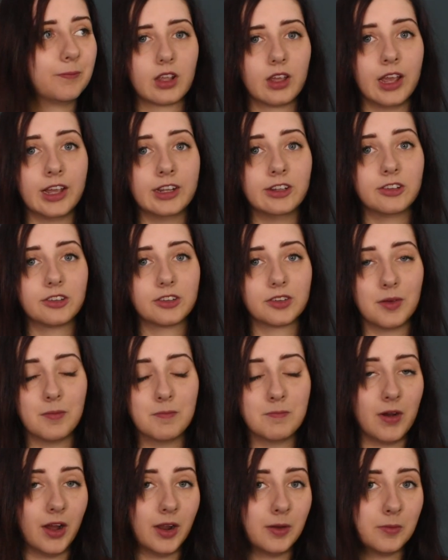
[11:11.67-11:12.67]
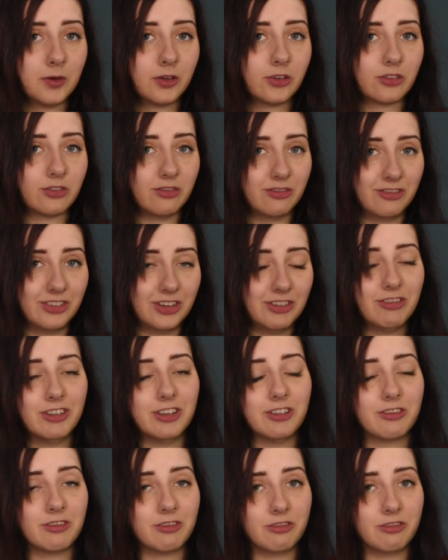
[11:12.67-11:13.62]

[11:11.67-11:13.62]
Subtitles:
And my most vivid